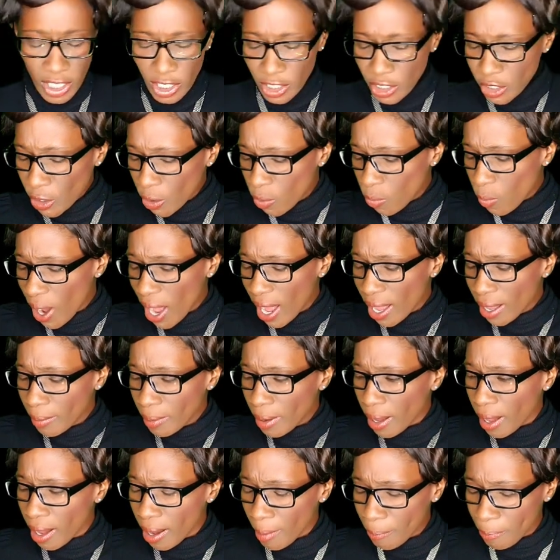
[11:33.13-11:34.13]
So
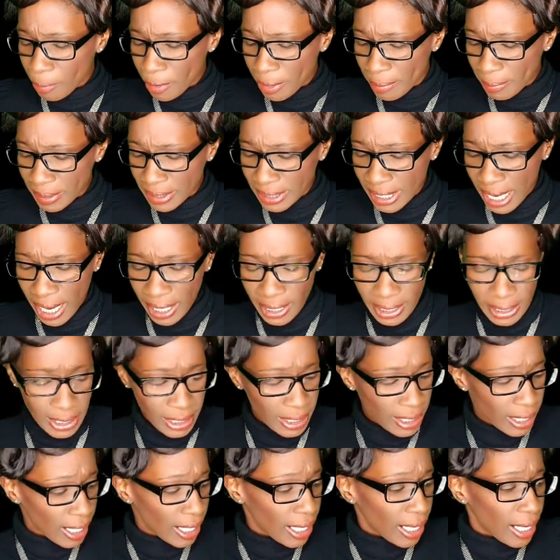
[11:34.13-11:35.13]
while uh, prima
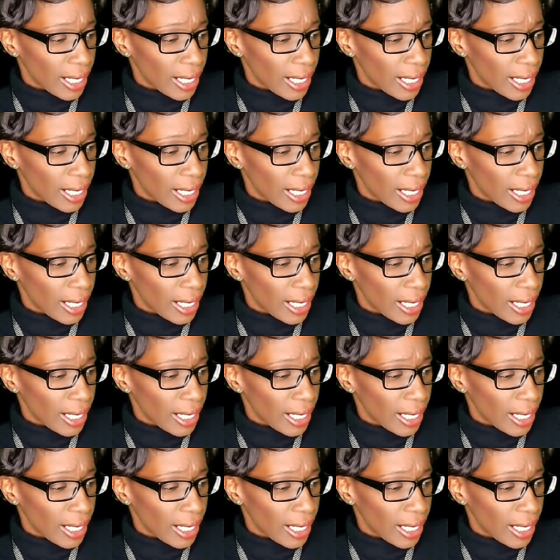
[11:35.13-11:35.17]
donna